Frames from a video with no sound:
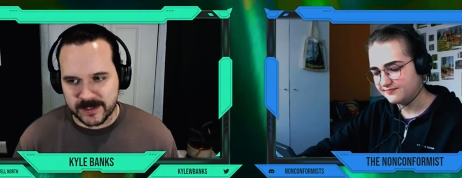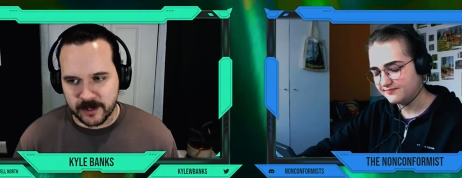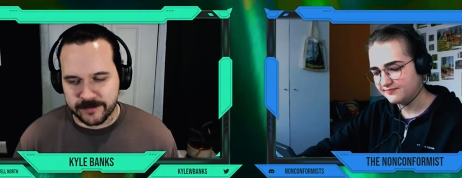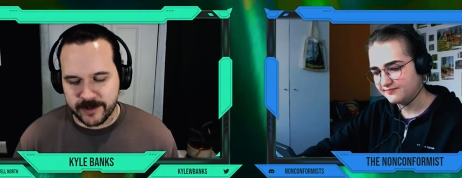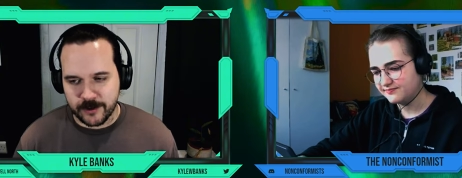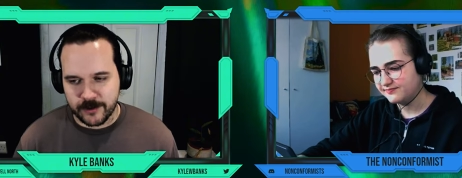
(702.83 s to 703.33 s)
Speaker 1: burnt
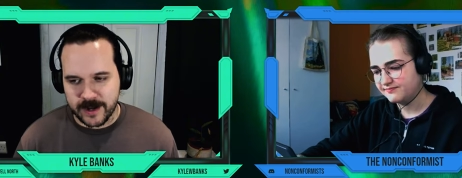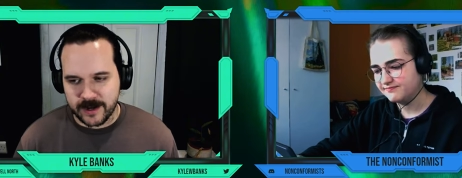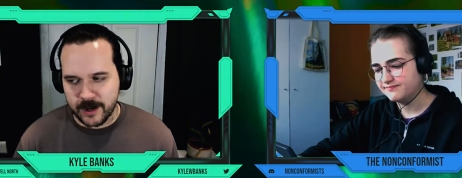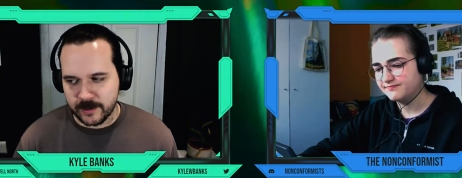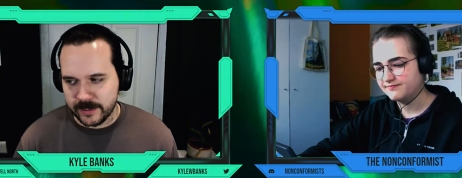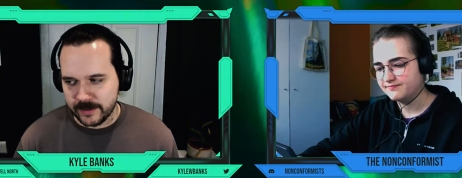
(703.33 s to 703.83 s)
myself out.
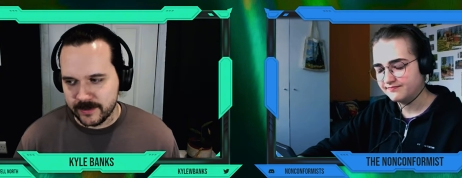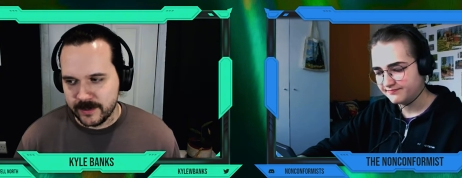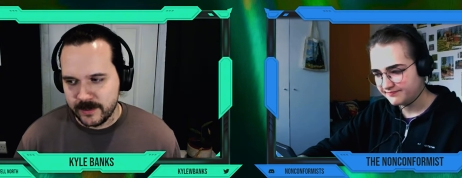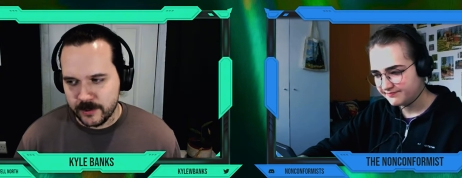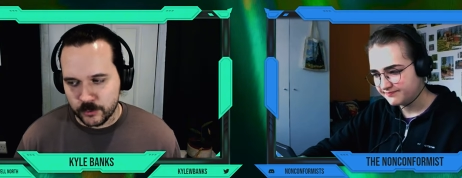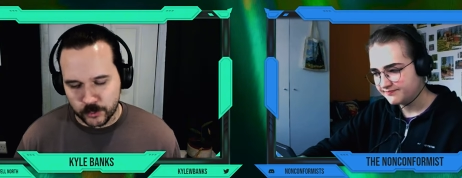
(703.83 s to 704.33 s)
I got
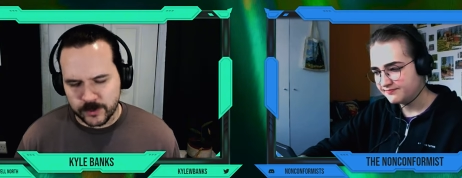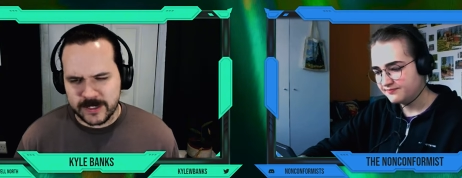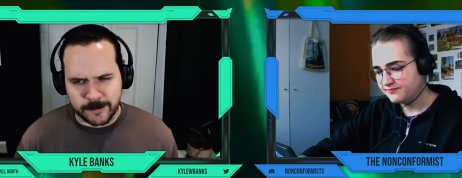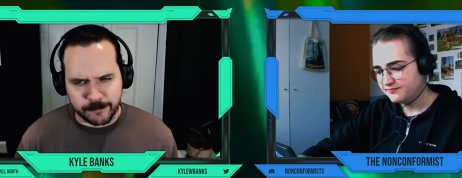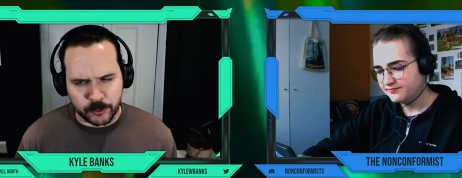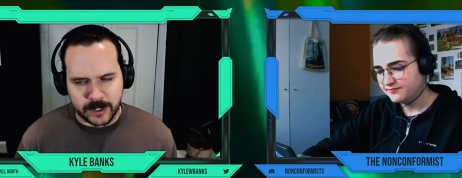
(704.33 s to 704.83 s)
like
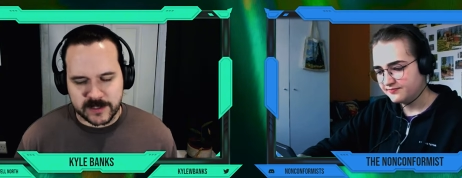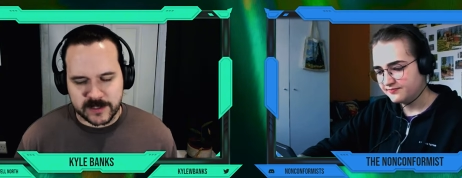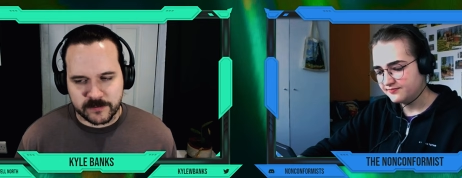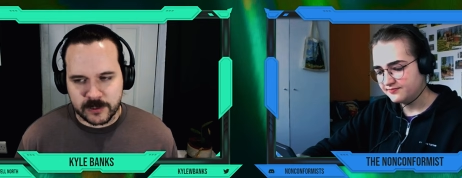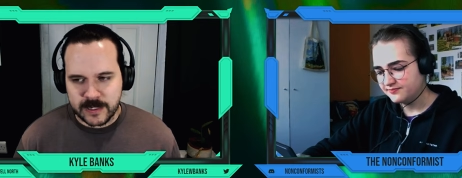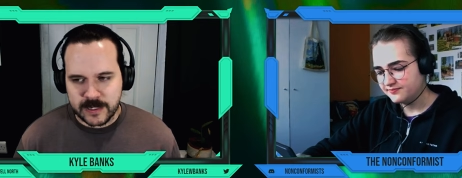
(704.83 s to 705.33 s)
really
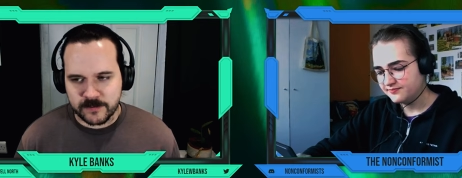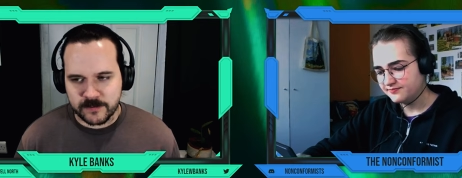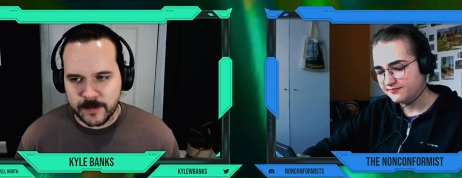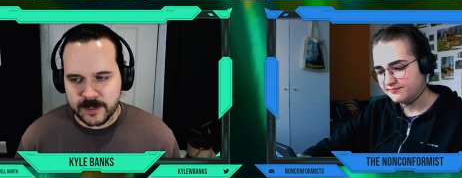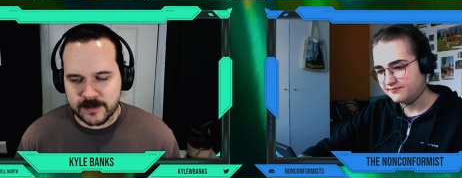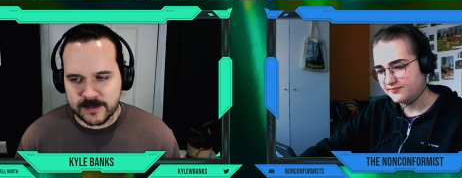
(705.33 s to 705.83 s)
depressed for the
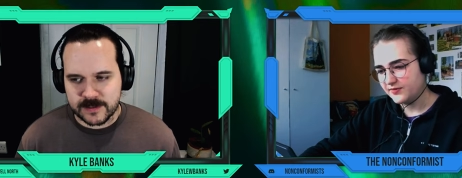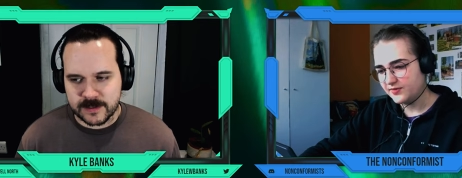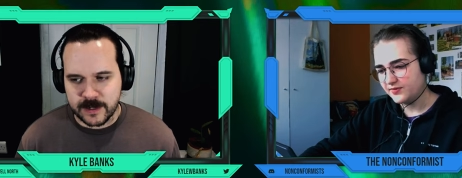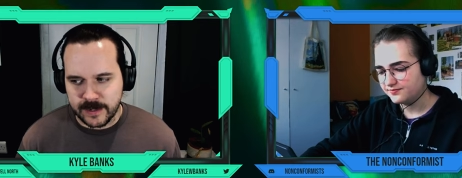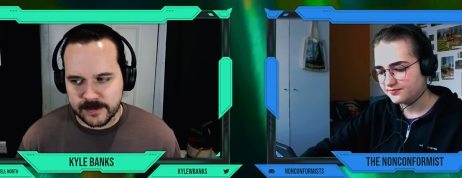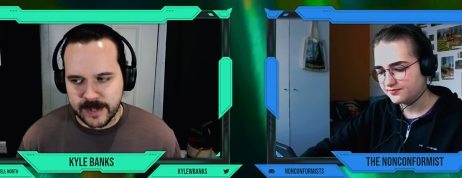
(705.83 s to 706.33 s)
last few months,
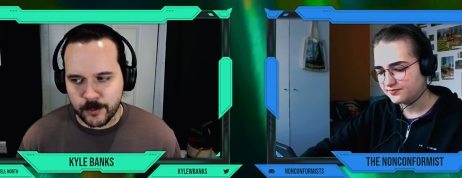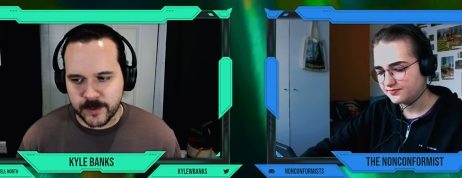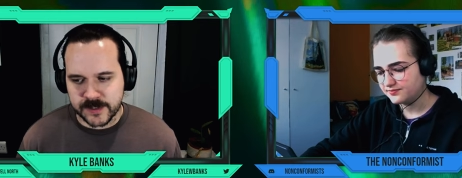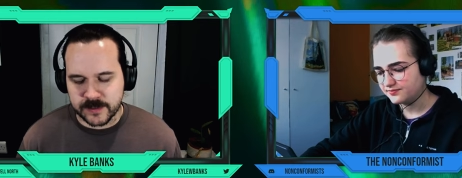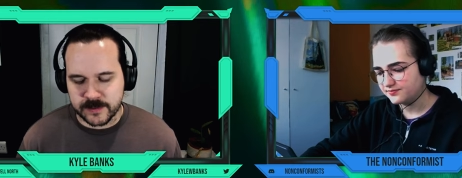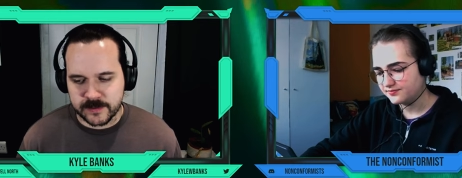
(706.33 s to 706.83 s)
and that
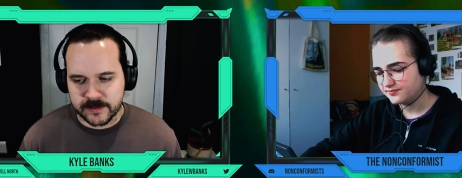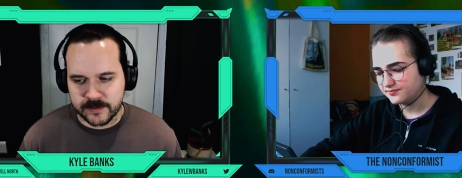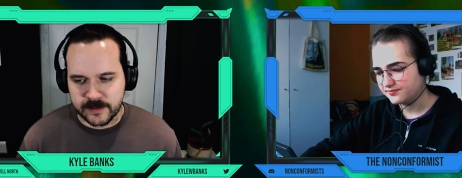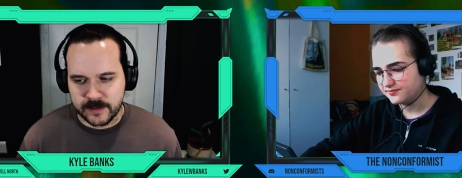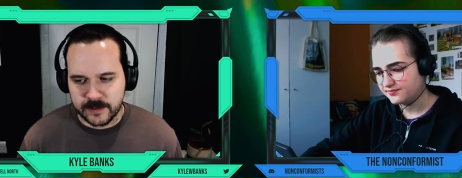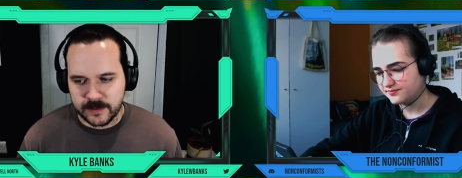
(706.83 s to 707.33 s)

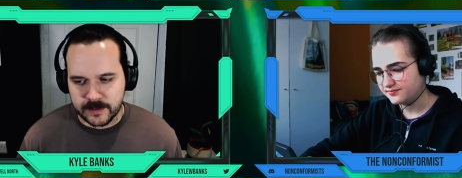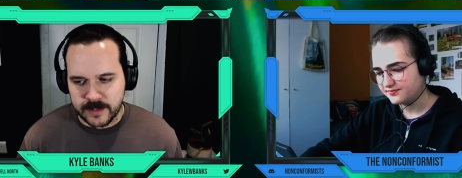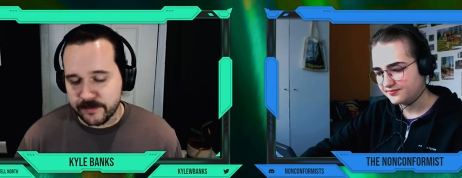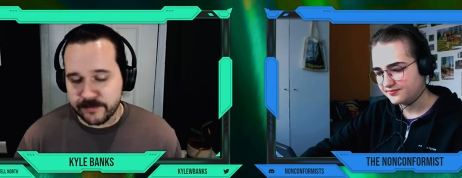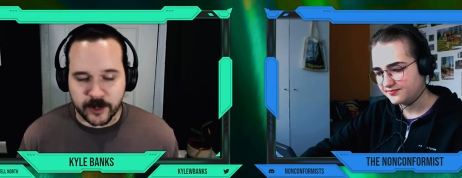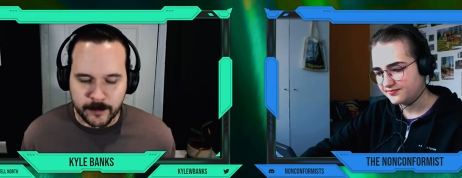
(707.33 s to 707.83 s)
wasn't
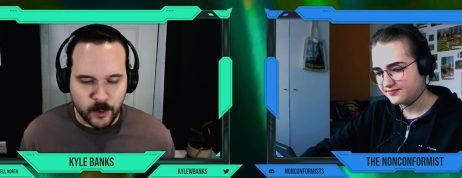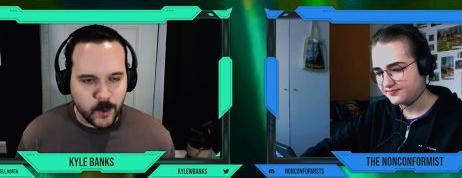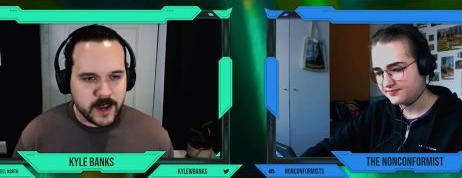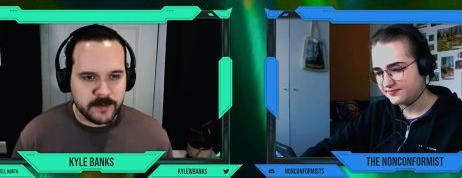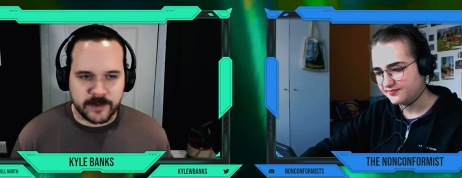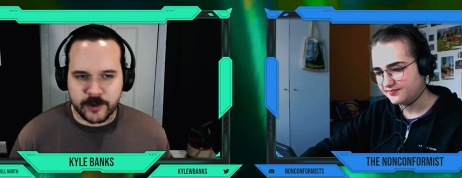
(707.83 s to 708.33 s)
kind of fair to my
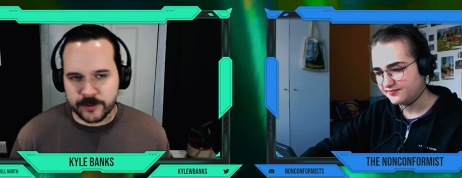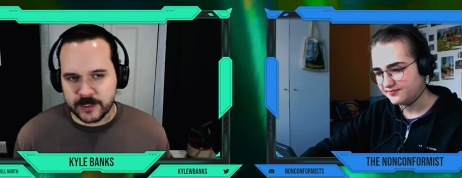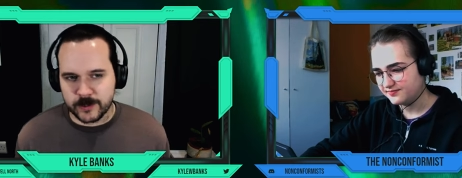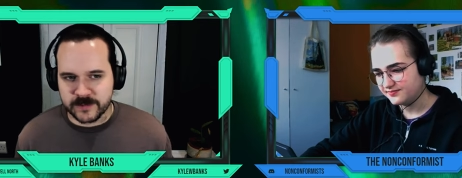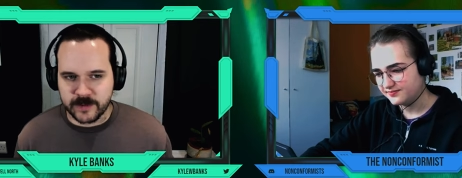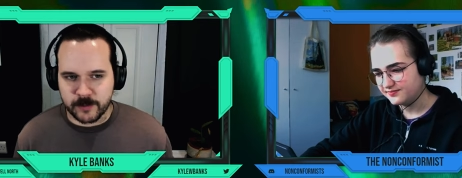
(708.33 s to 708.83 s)
wife. I don't
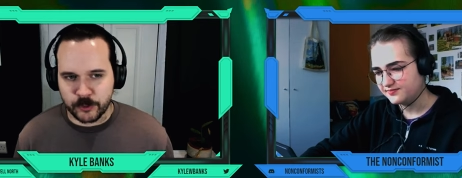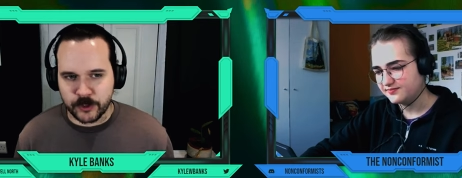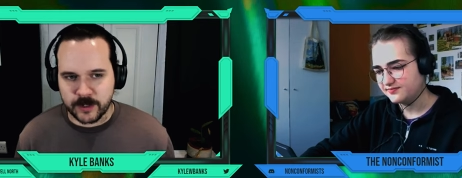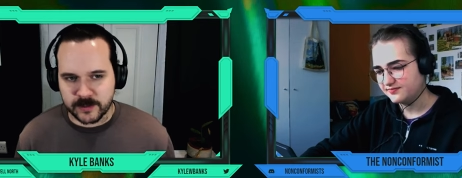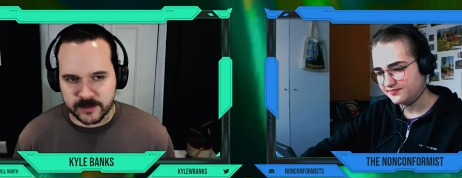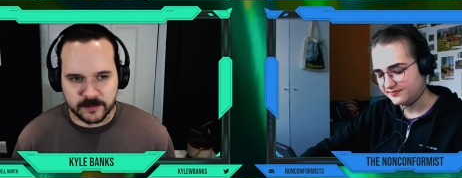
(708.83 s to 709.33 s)
think it was very
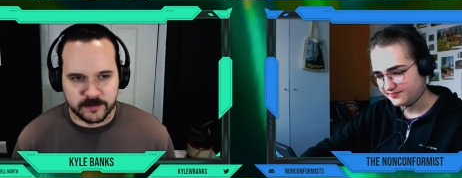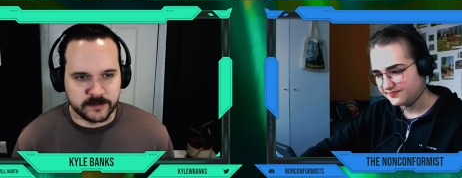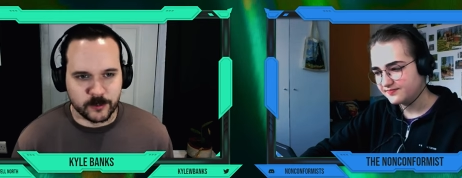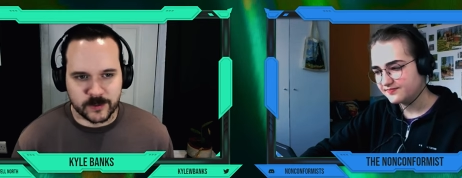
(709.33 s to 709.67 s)
productive.